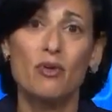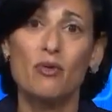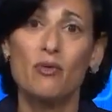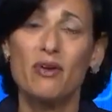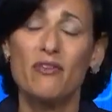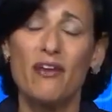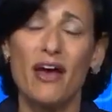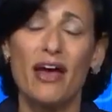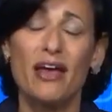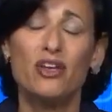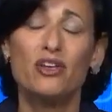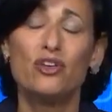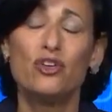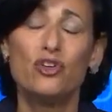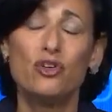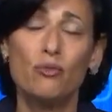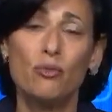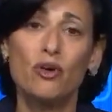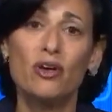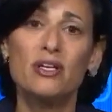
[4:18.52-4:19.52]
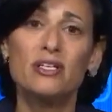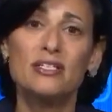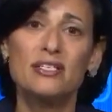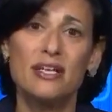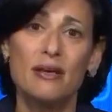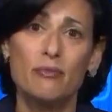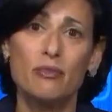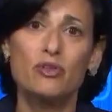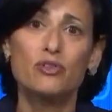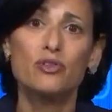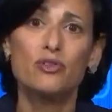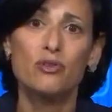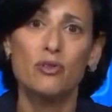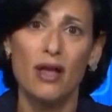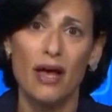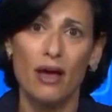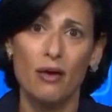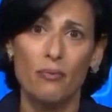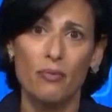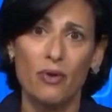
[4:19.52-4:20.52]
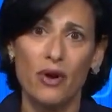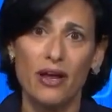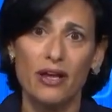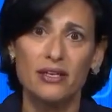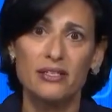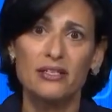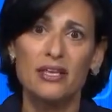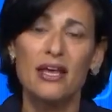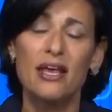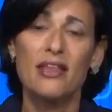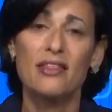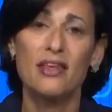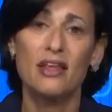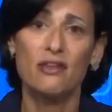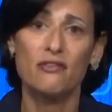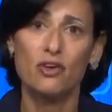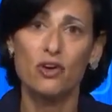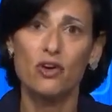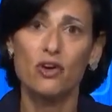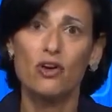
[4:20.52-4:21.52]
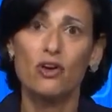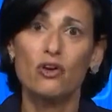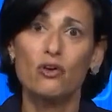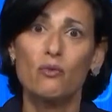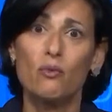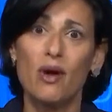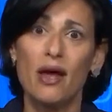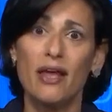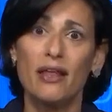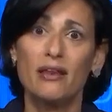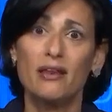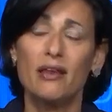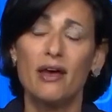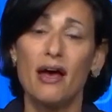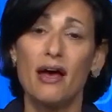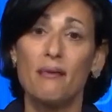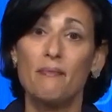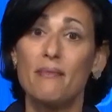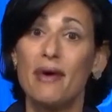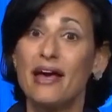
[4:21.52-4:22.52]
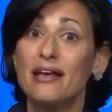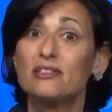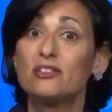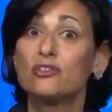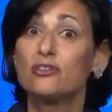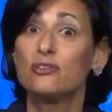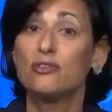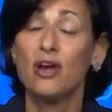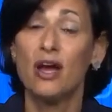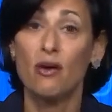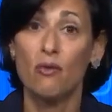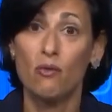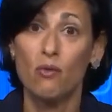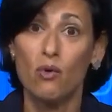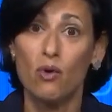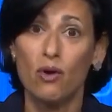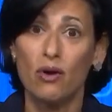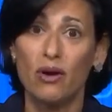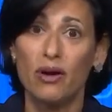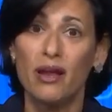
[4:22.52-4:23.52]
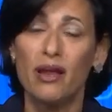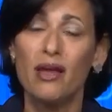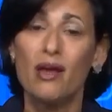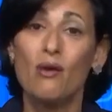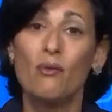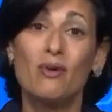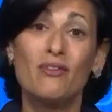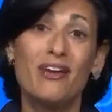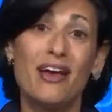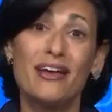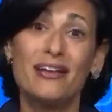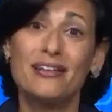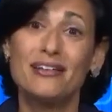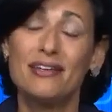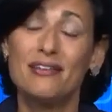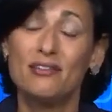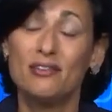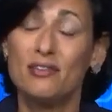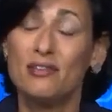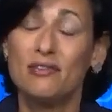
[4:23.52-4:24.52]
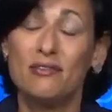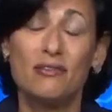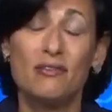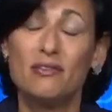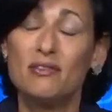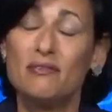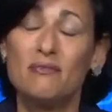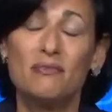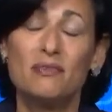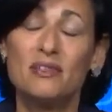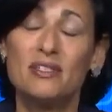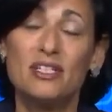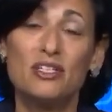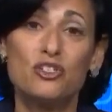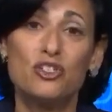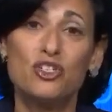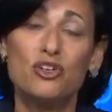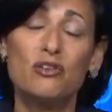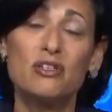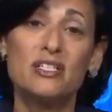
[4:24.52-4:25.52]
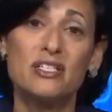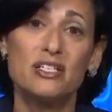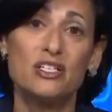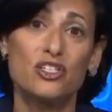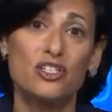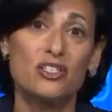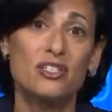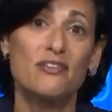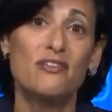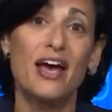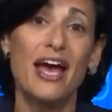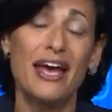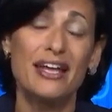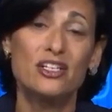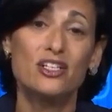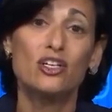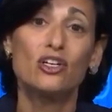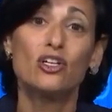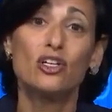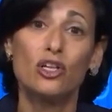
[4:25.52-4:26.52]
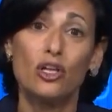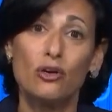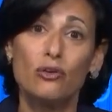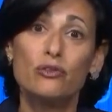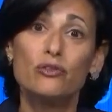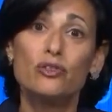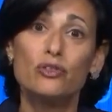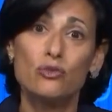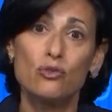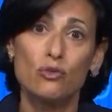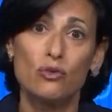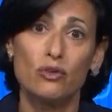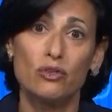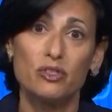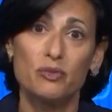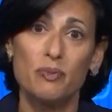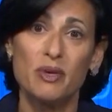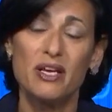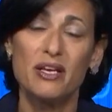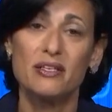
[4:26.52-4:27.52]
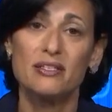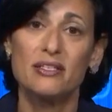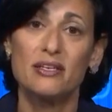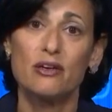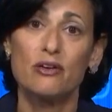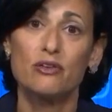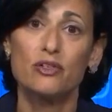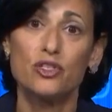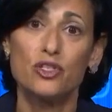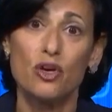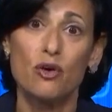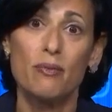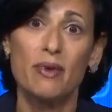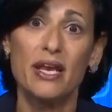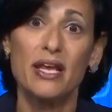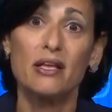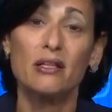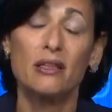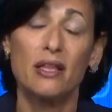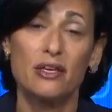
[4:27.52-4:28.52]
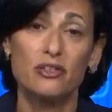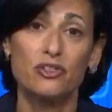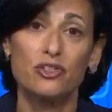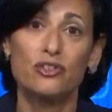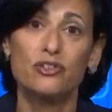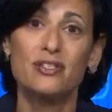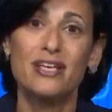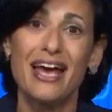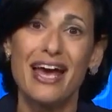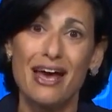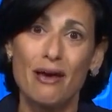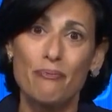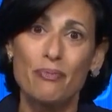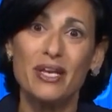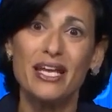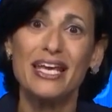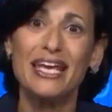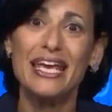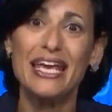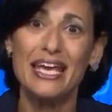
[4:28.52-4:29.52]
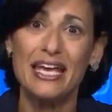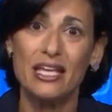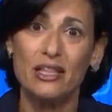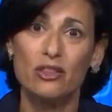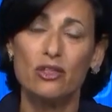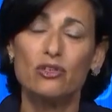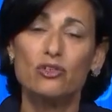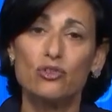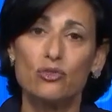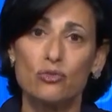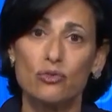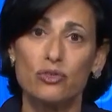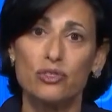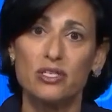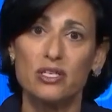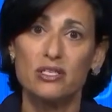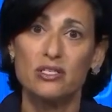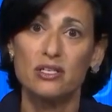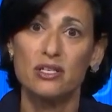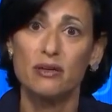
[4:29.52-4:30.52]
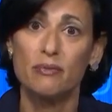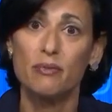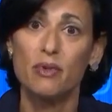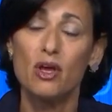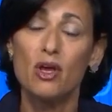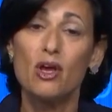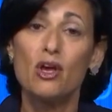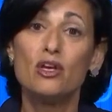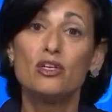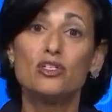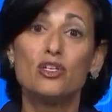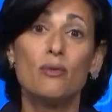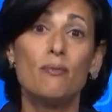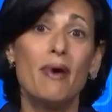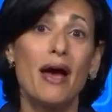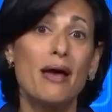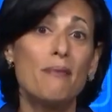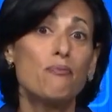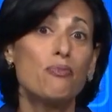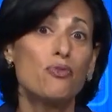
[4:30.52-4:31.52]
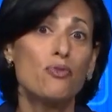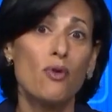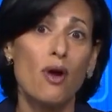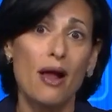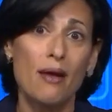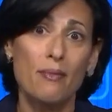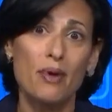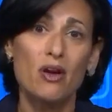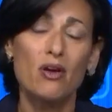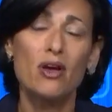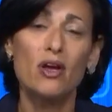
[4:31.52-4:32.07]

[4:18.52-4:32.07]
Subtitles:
we've had numerous summer school outbreaks that have occurred when masks are not worn. We've had jurisdictions have had to close schools because there are so many clusters happening in the school system. So my primary